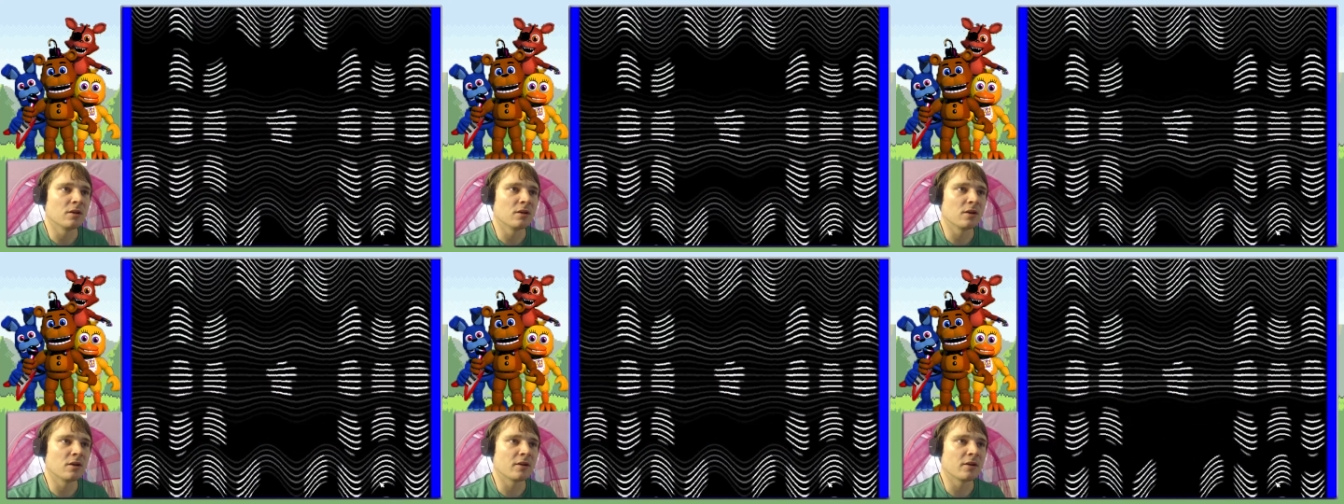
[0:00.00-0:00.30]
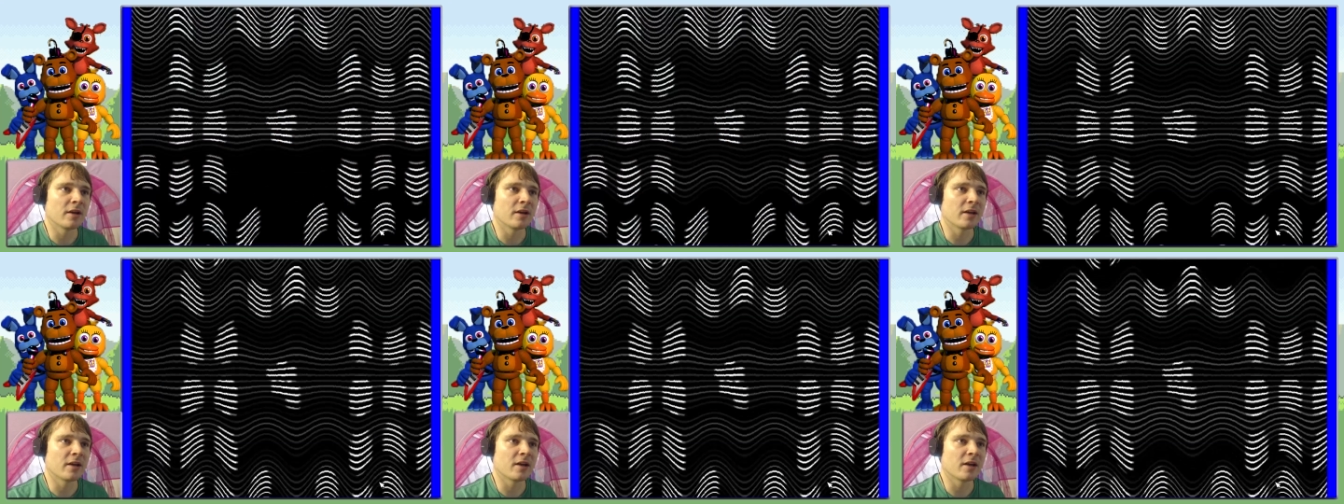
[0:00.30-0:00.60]

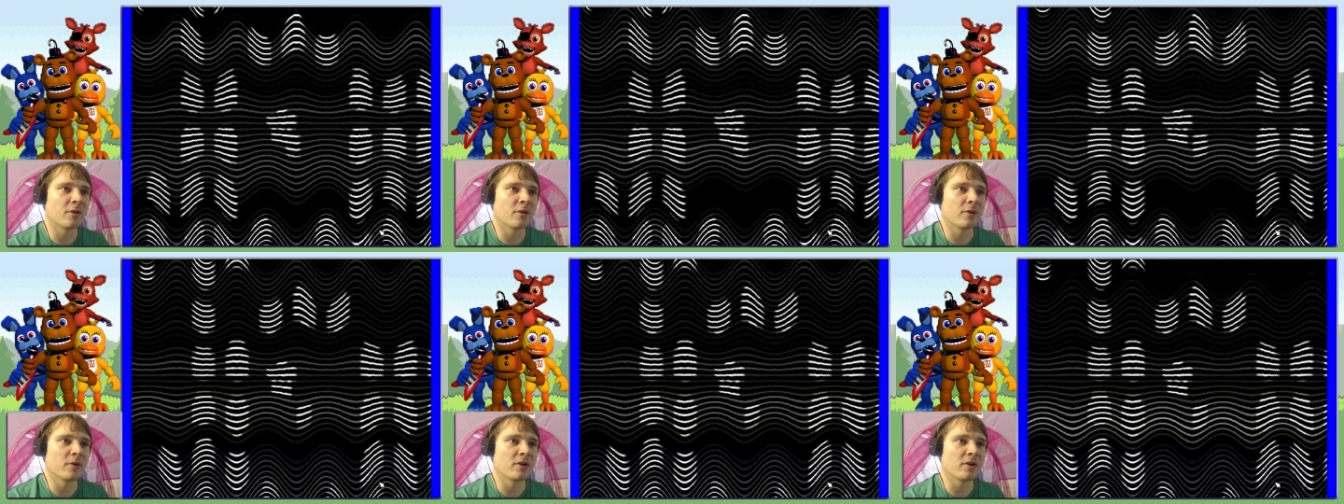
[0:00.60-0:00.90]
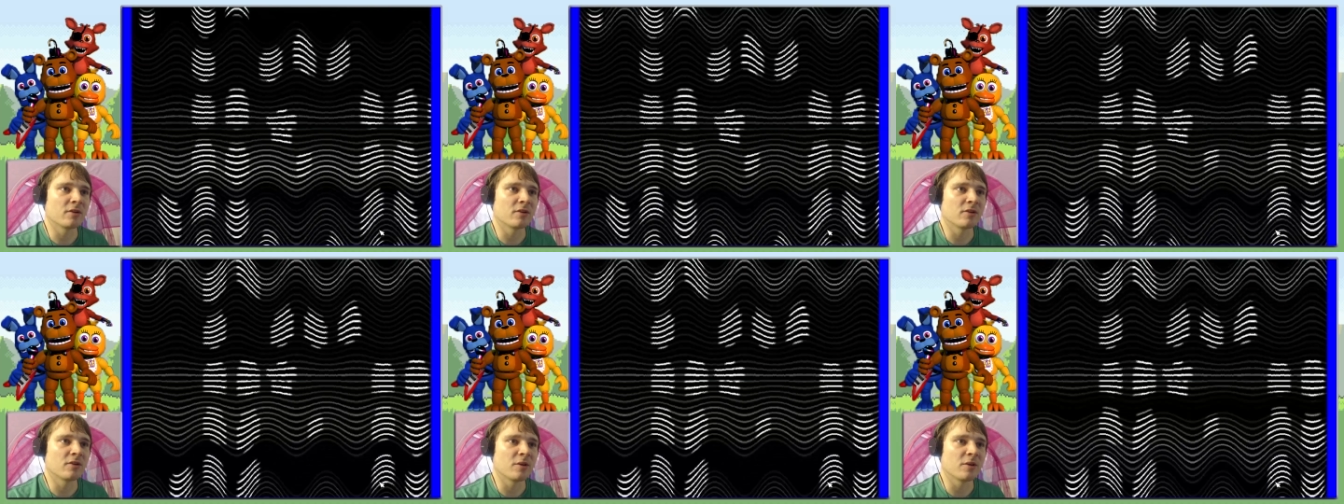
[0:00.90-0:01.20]
Alright, I got
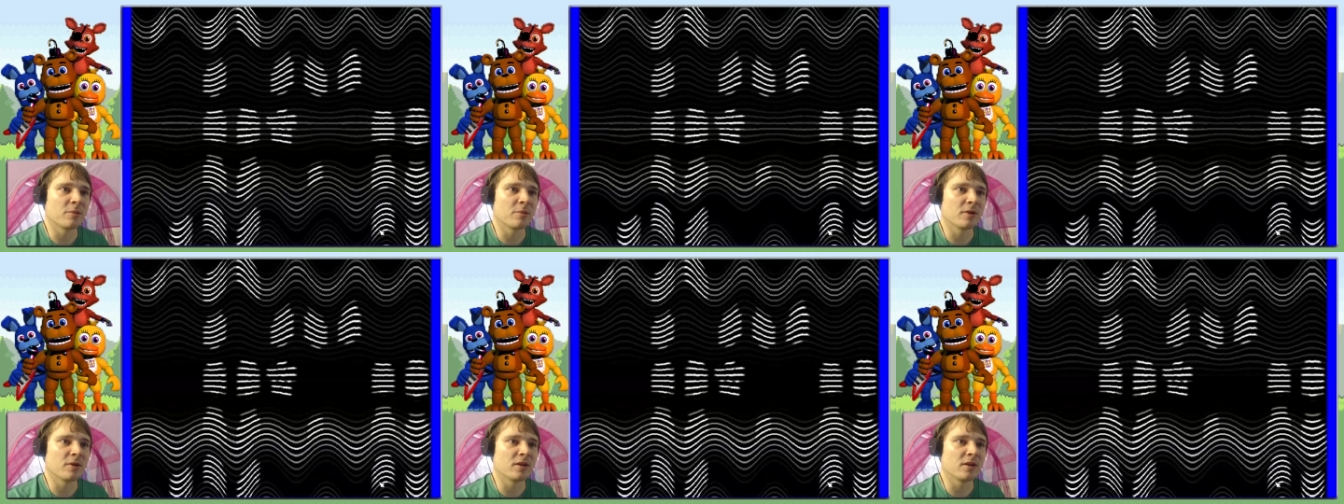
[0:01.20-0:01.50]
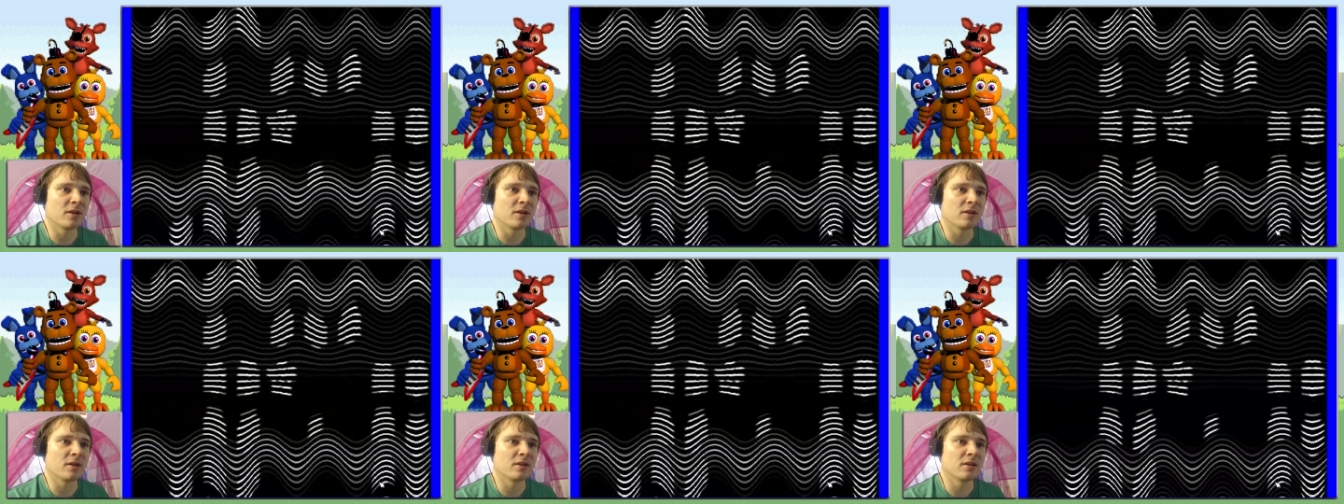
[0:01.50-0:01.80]
weird and
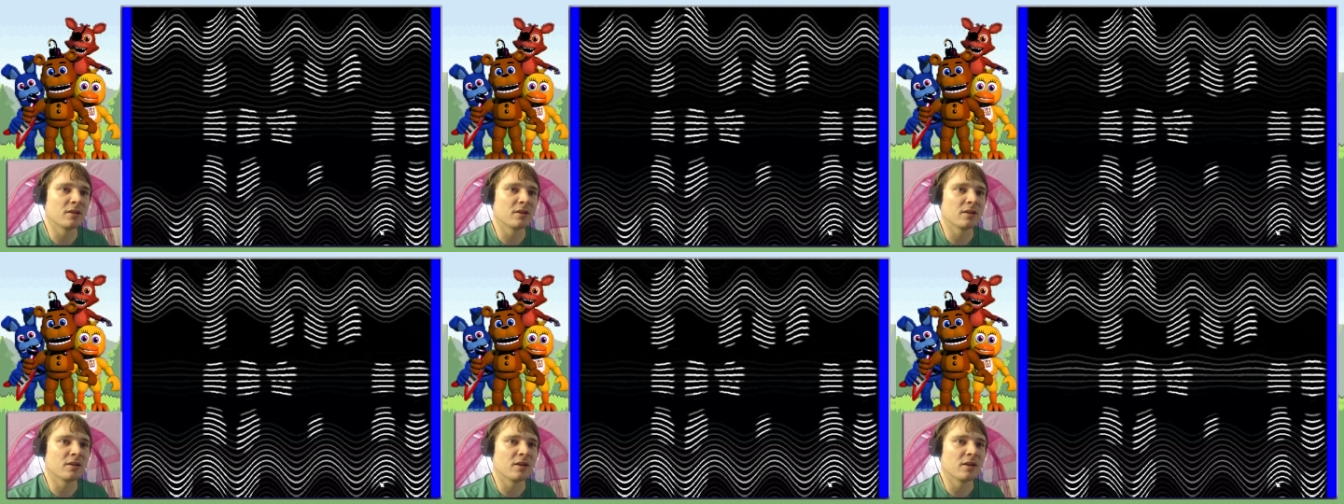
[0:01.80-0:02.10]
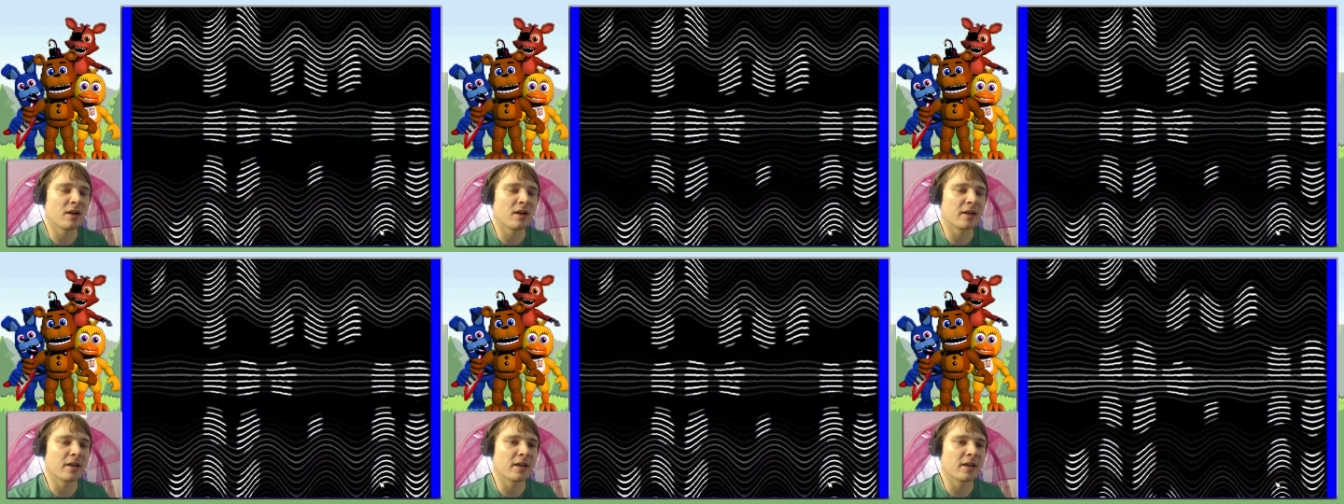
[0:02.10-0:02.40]
creepy.
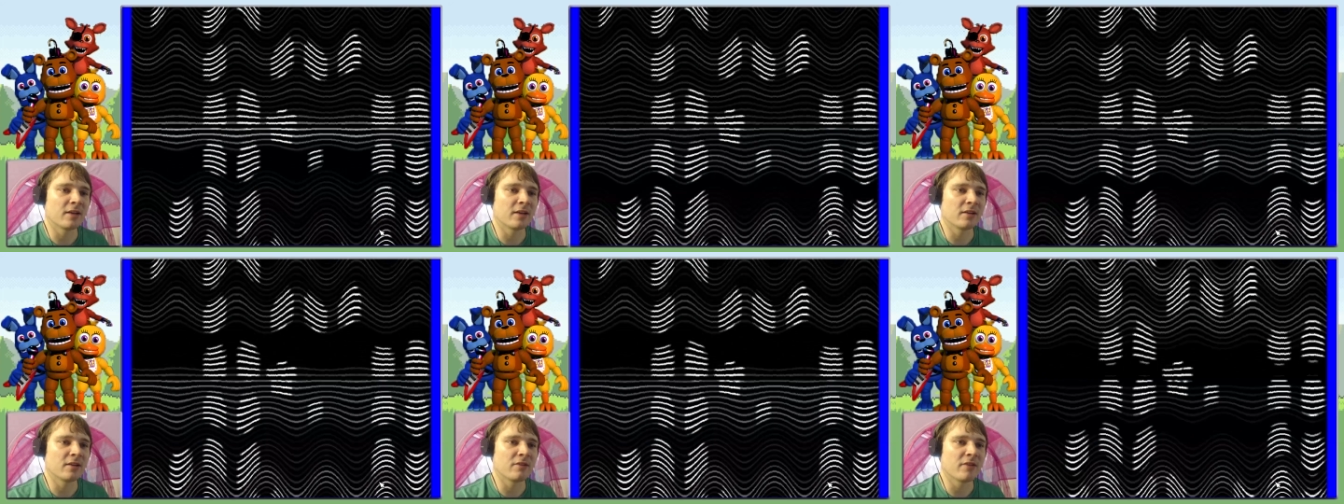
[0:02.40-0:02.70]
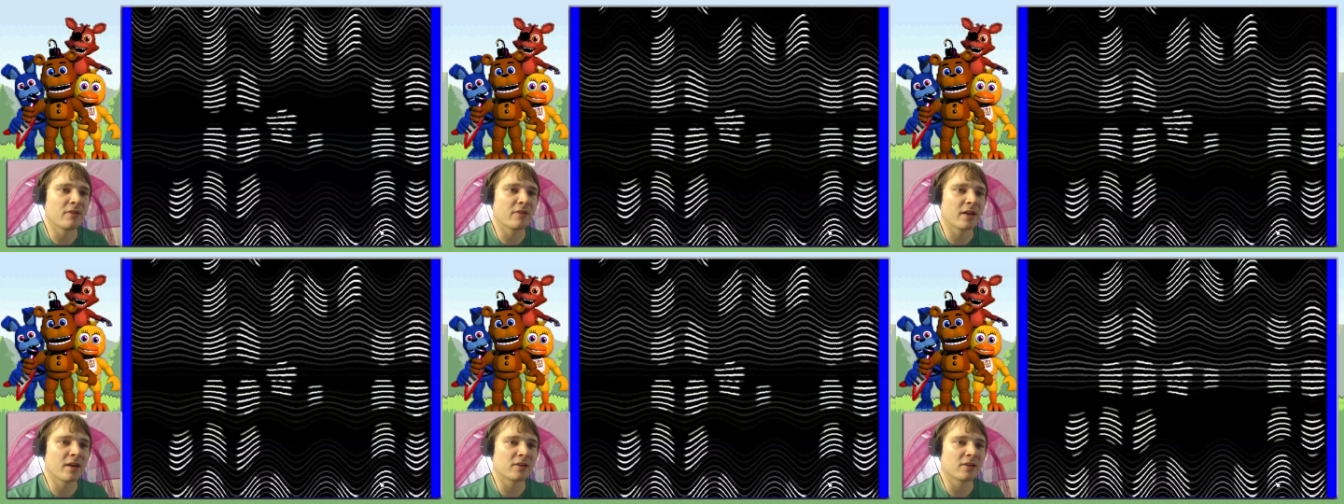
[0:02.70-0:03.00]
I can't
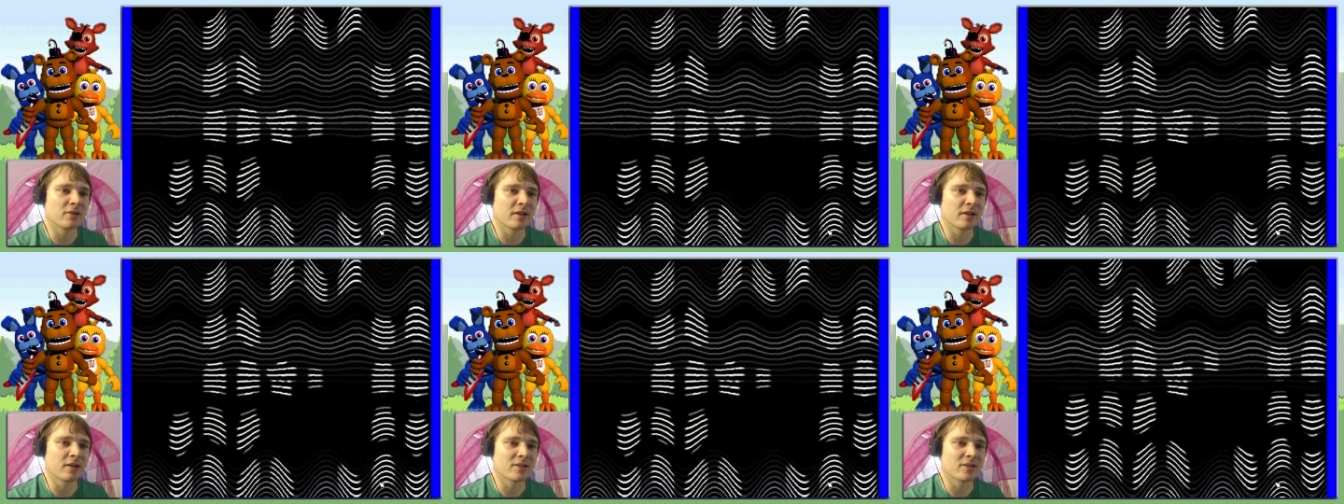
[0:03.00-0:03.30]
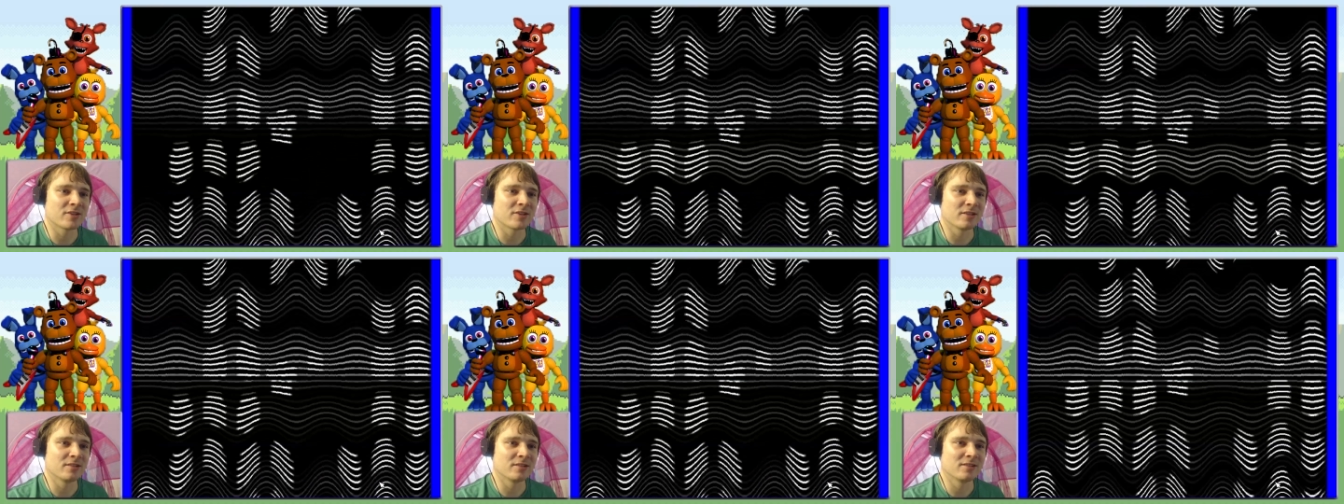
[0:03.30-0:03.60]
leave that
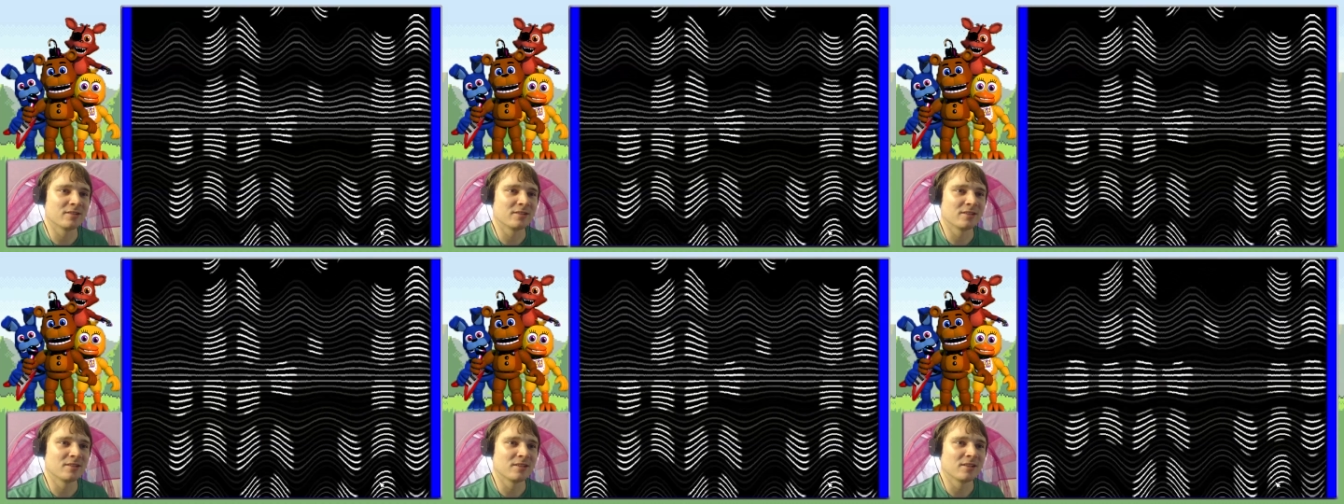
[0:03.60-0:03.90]
direction.